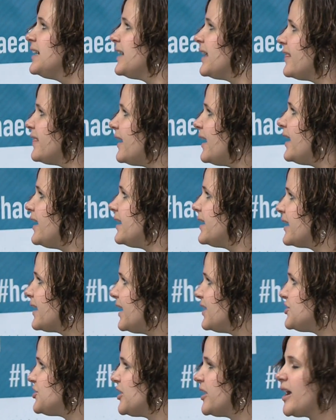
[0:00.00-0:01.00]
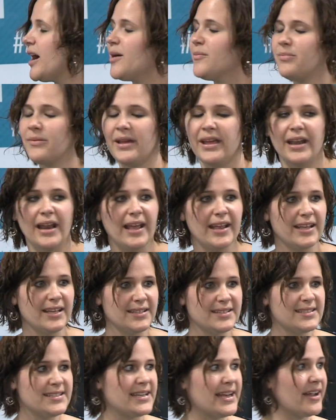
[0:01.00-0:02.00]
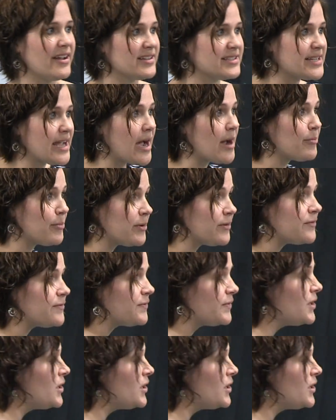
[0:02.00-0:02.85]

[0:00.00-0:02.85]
then catching up, and I can stay on top of